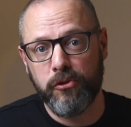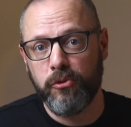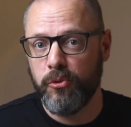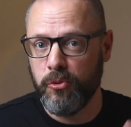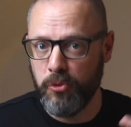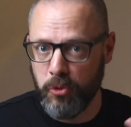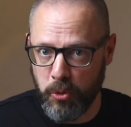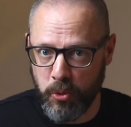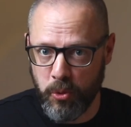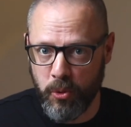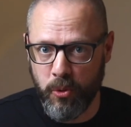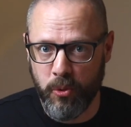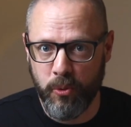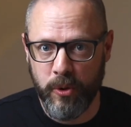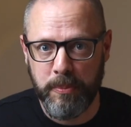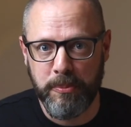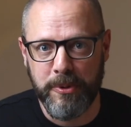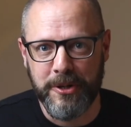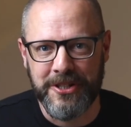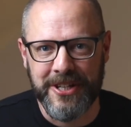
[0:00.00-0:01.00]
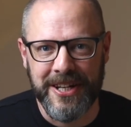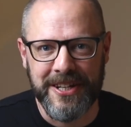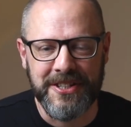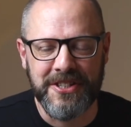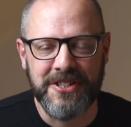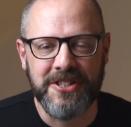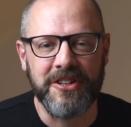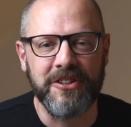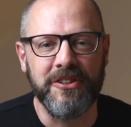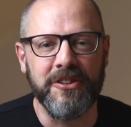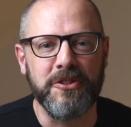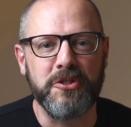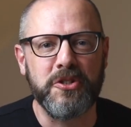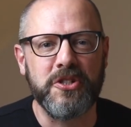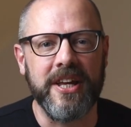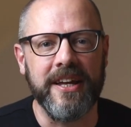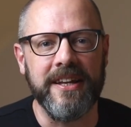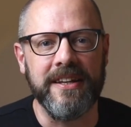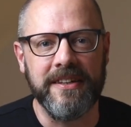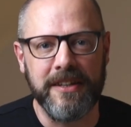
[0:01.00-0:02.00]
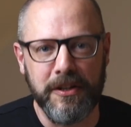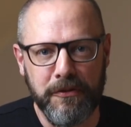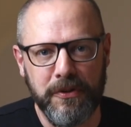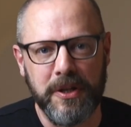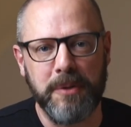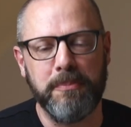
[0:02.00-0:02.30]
who represents the scientific